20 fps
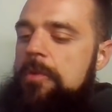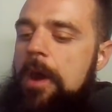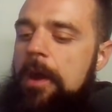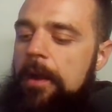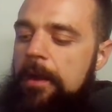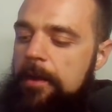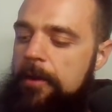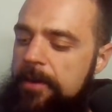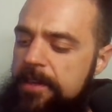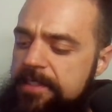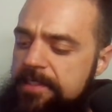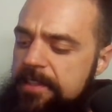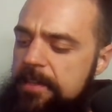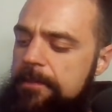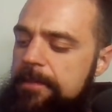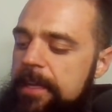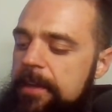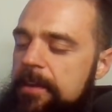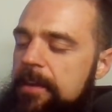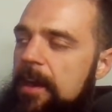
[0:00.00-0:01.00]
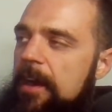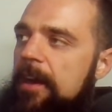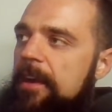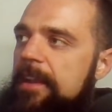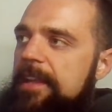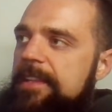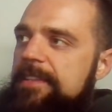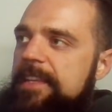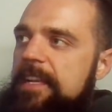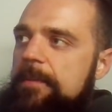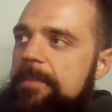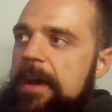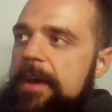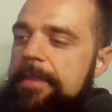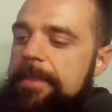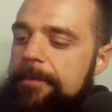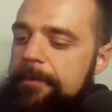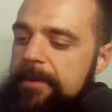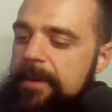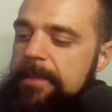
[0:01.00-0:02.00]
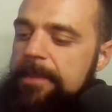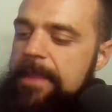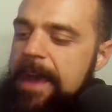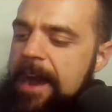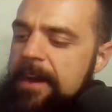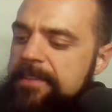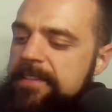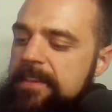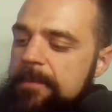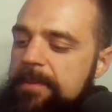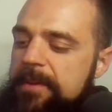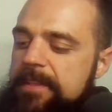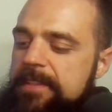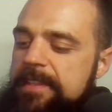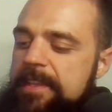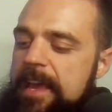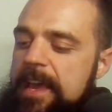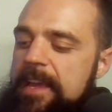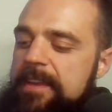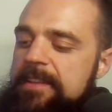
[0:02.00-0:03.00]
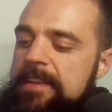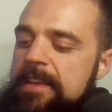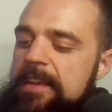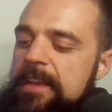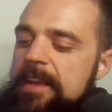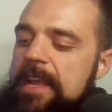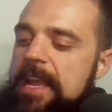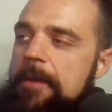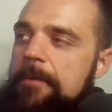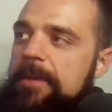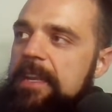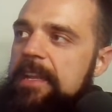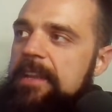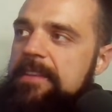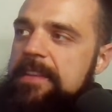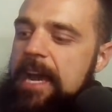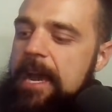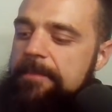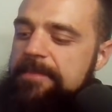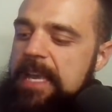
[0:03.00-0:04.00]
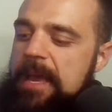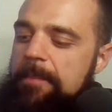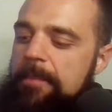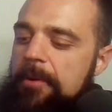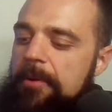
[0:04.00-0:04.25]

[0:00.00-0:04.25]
our Crystal Vale Gardens at about 3,000%, and we need to times that